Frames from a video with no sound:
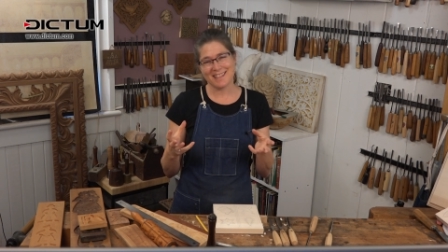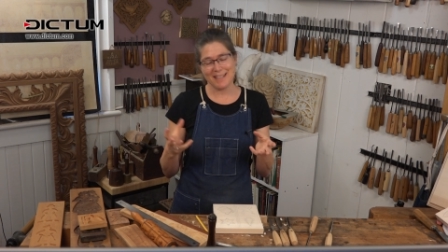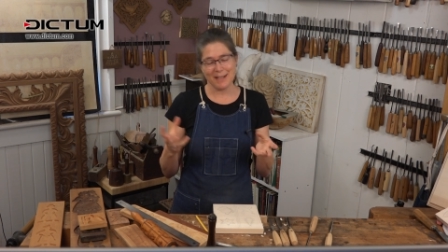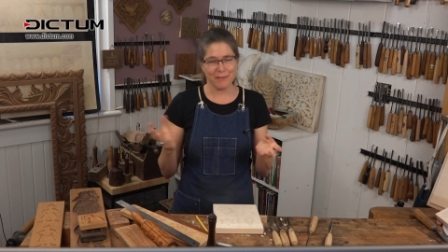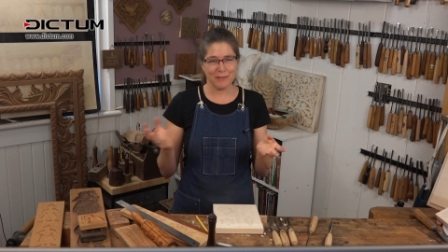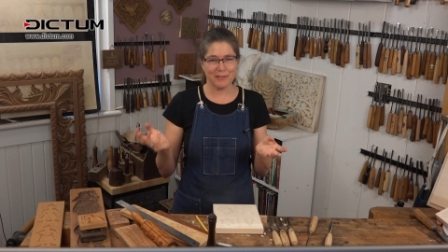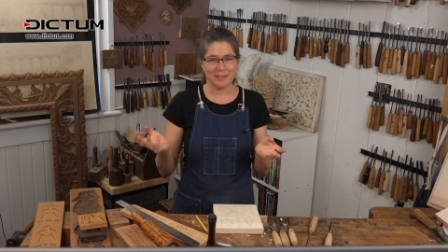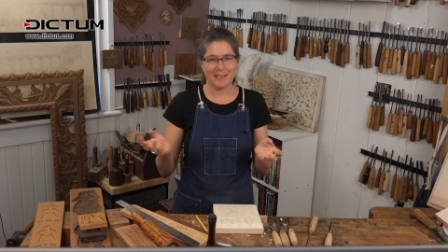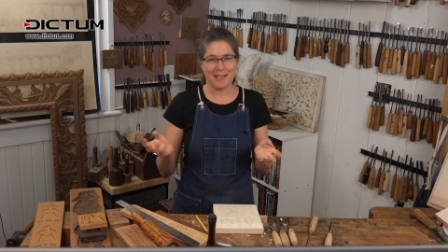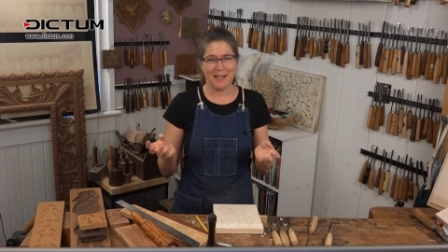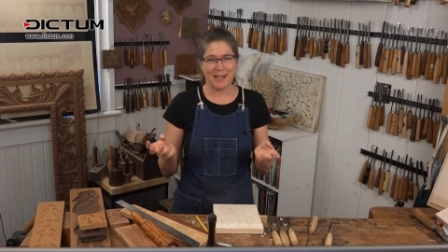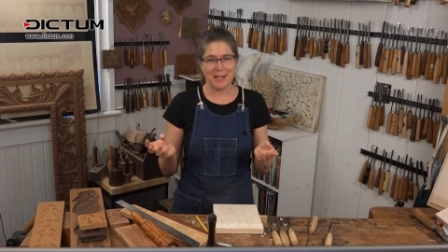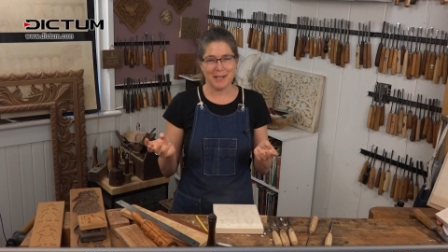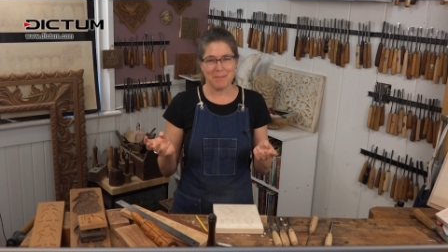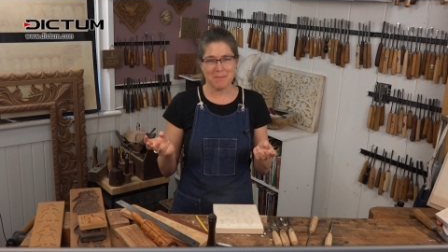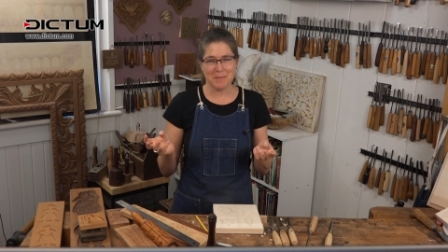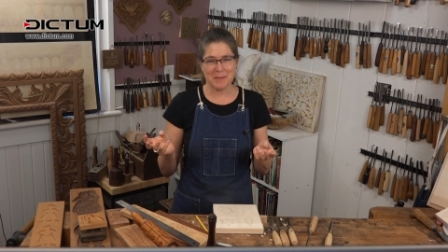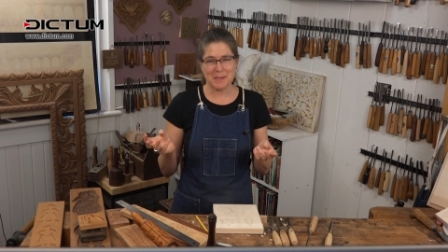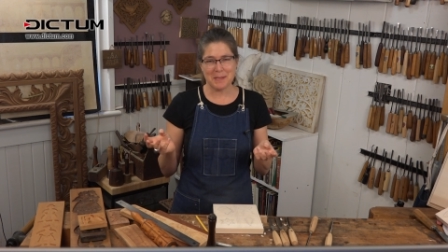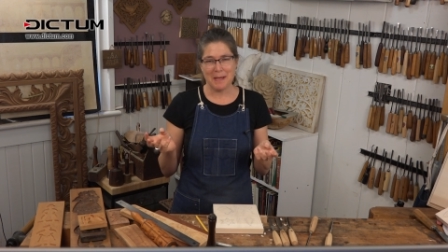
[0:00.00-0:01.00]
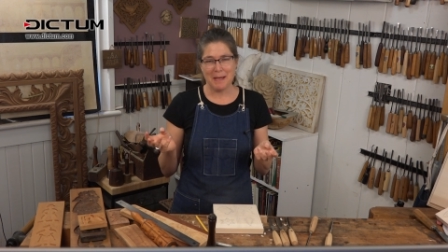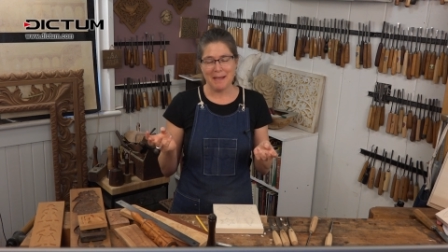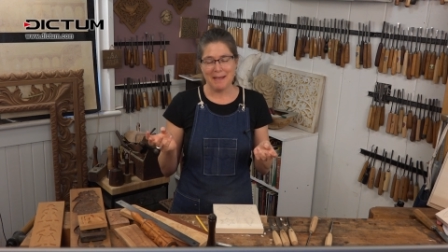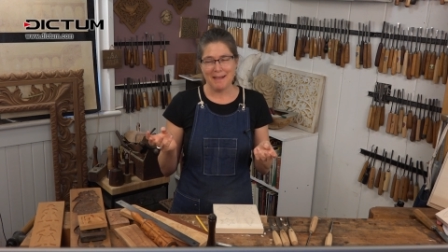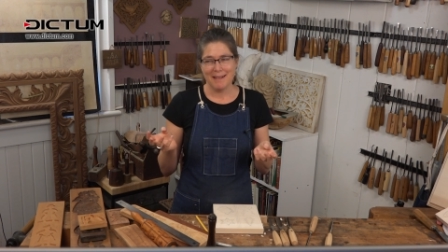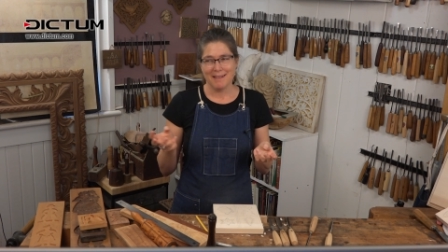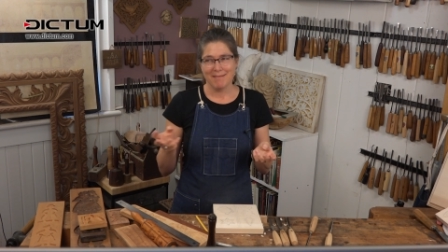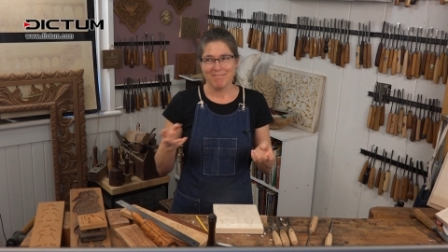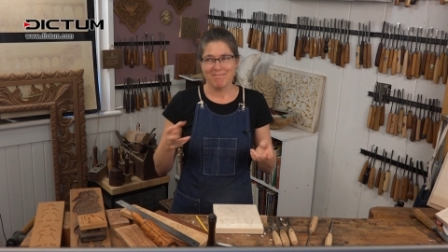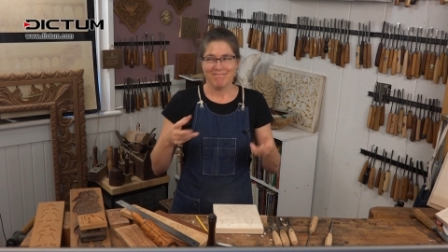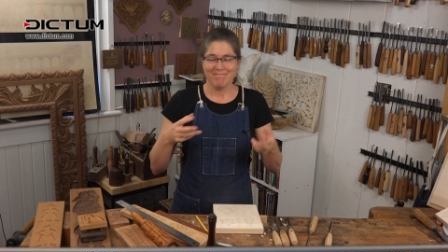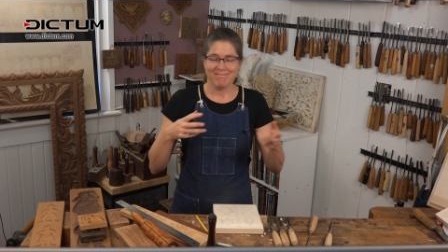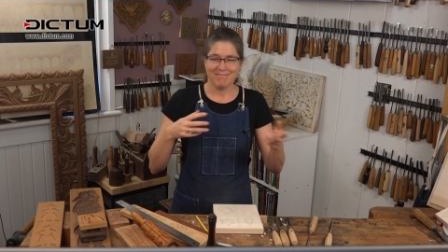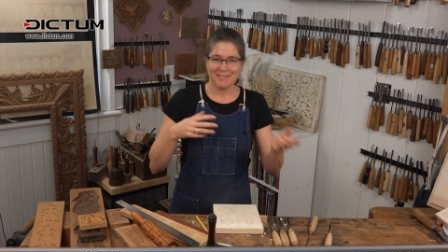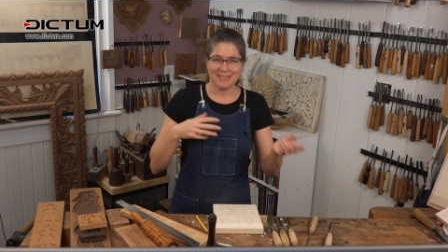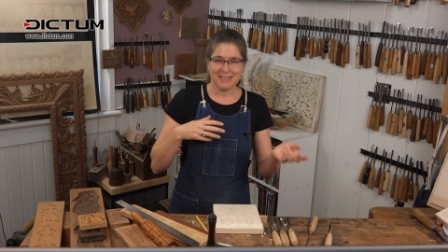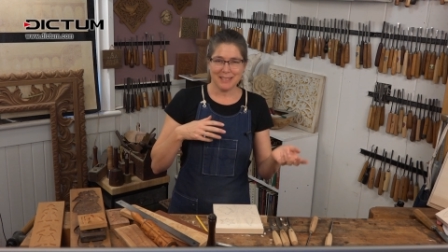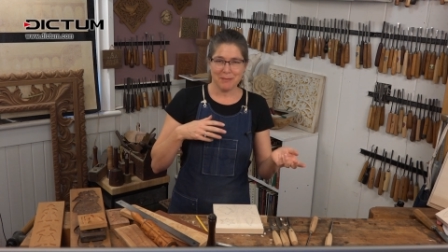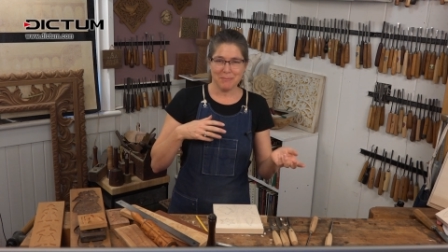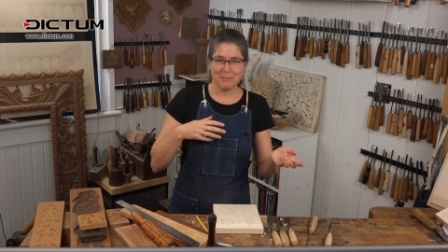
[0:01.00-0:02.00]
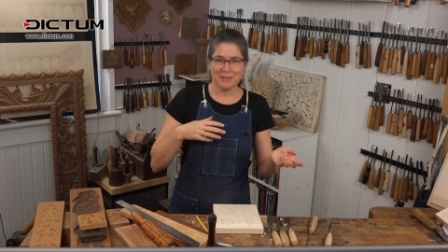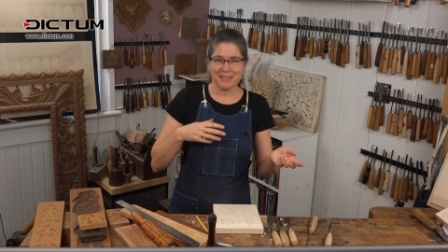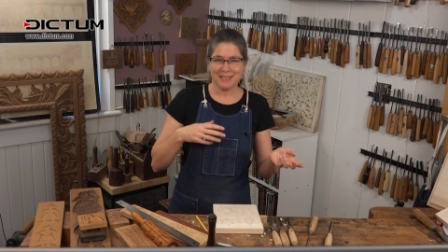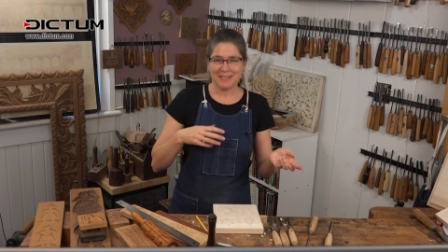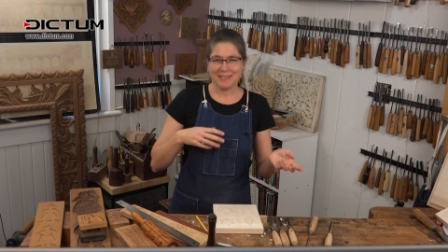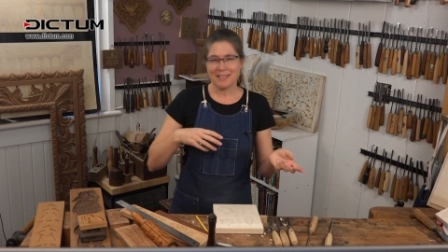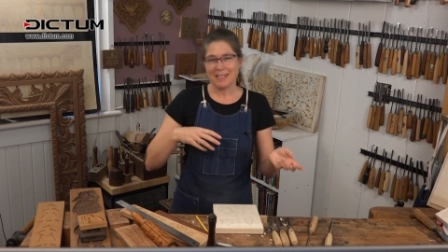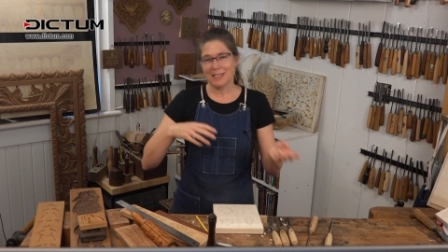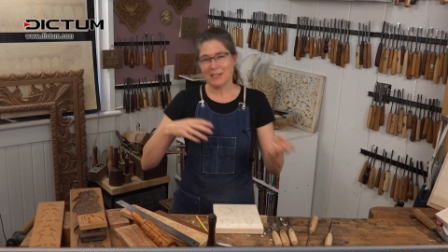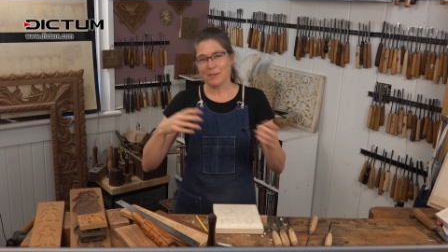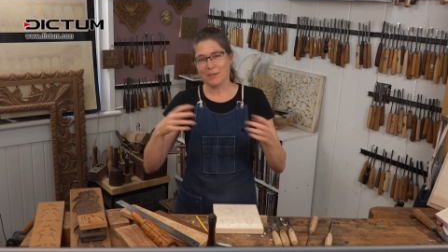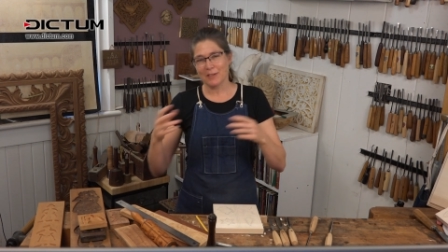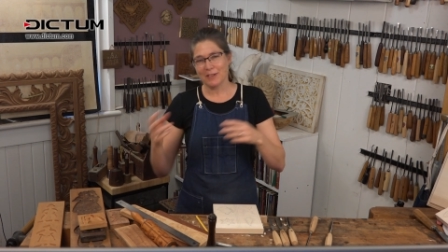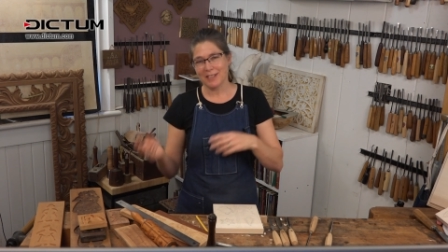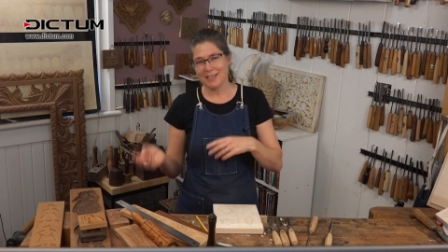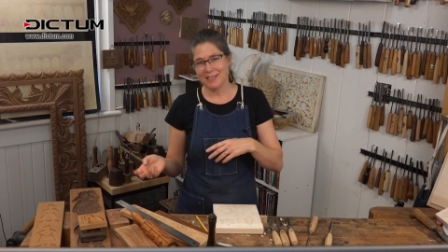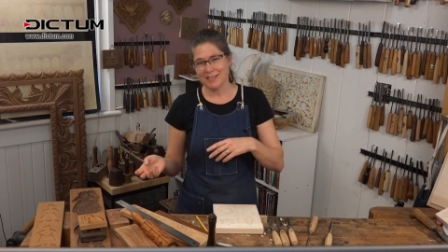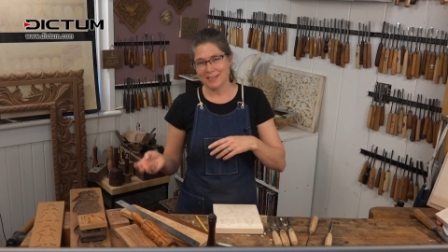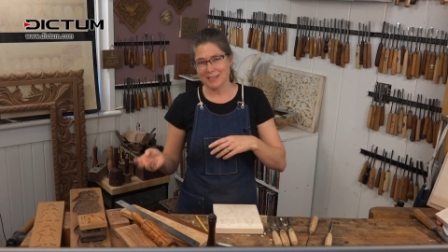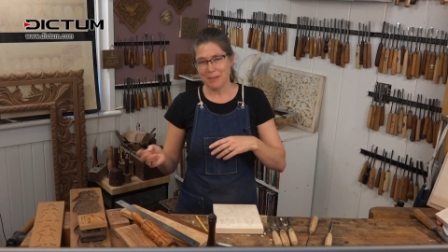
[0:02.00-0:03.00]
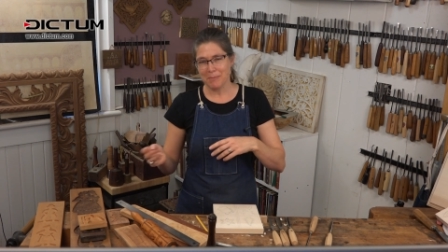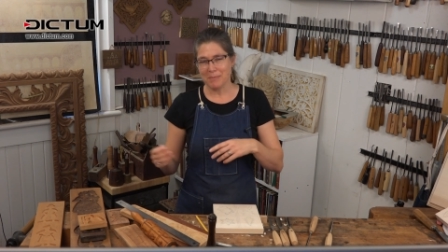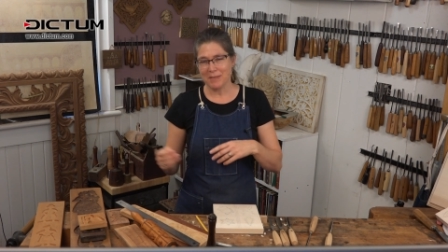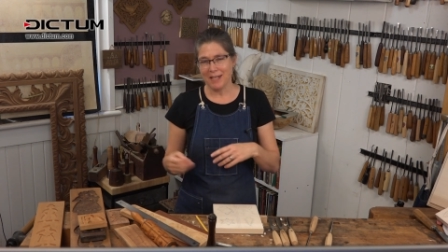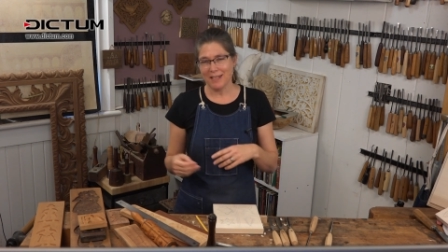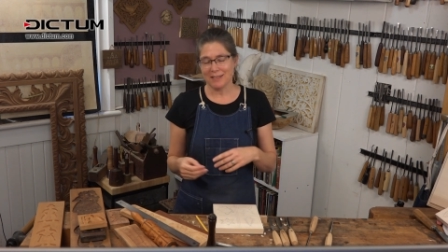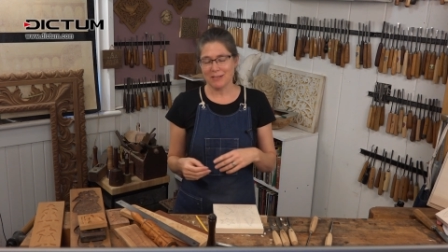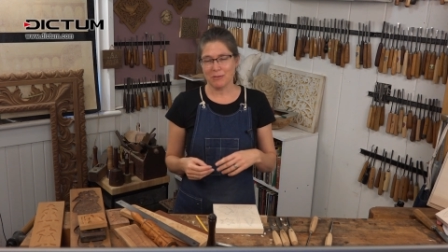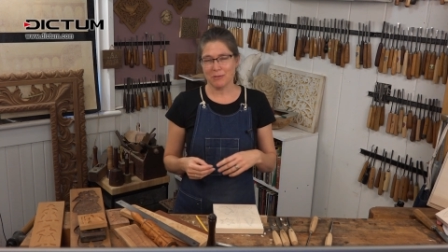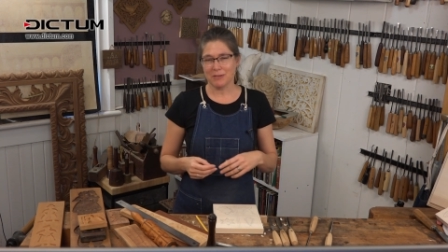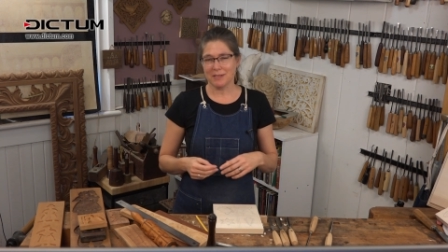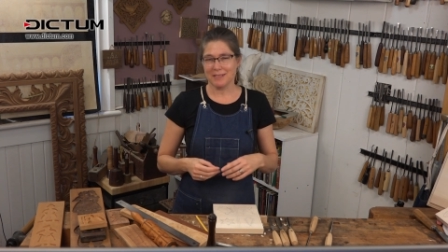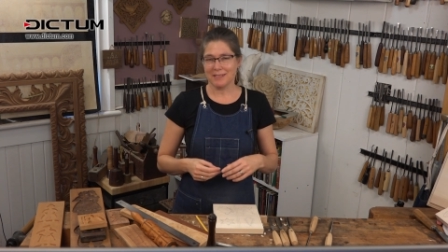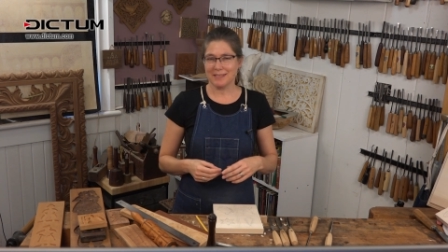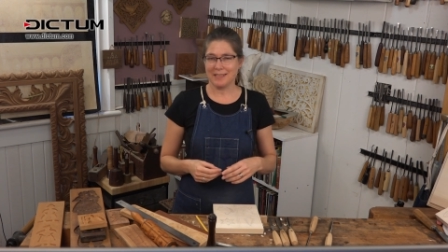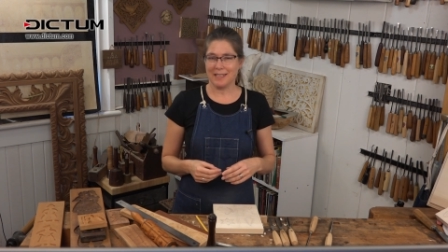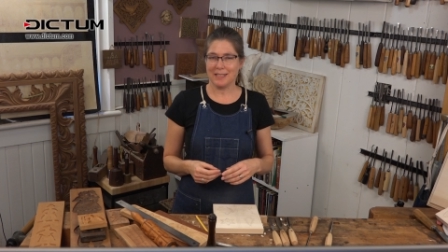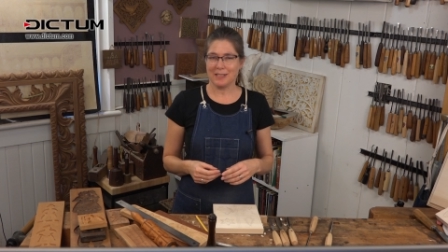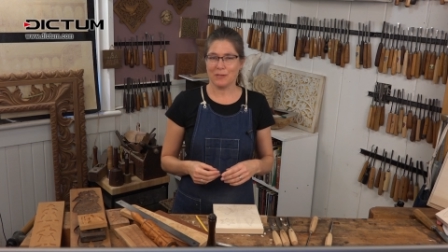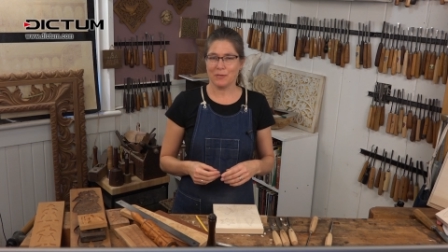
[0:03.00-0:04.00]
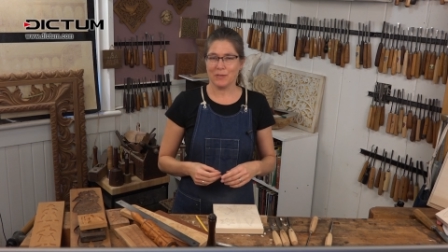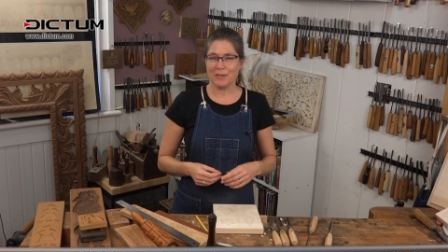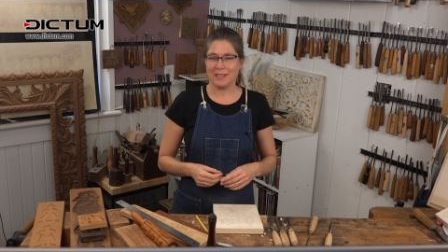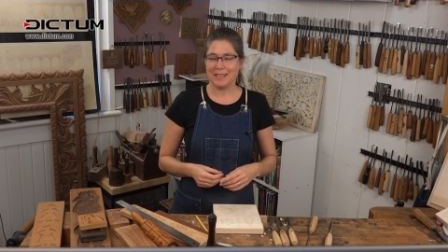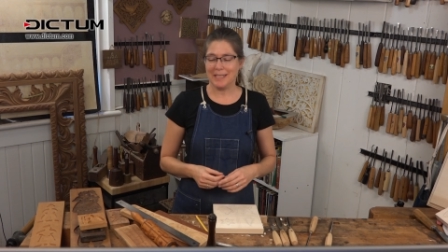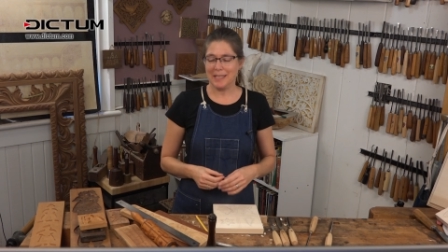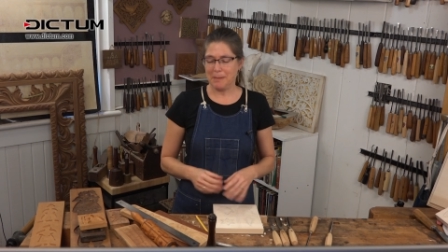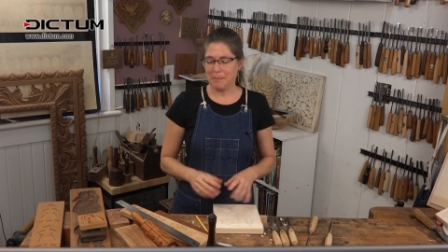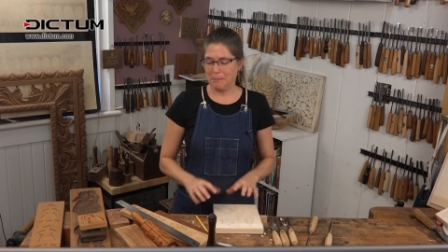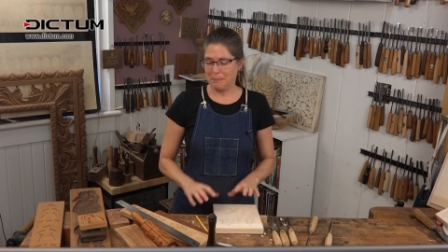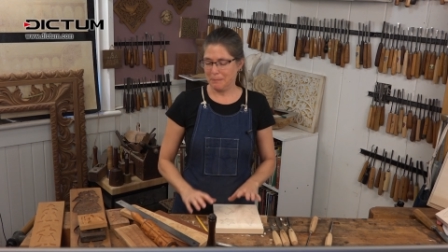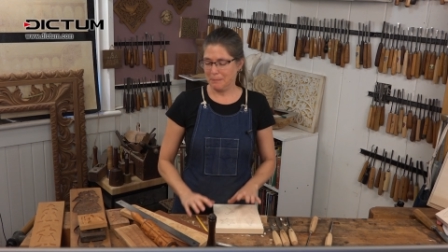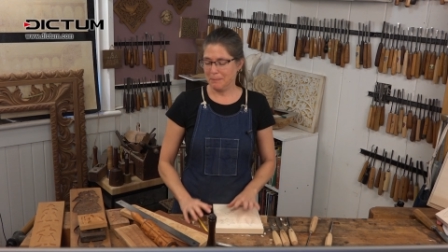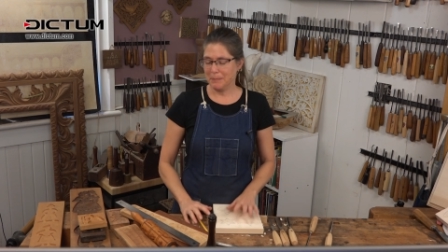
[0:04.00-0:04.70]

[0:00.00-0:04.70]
several times, some successfully, some not so successfully,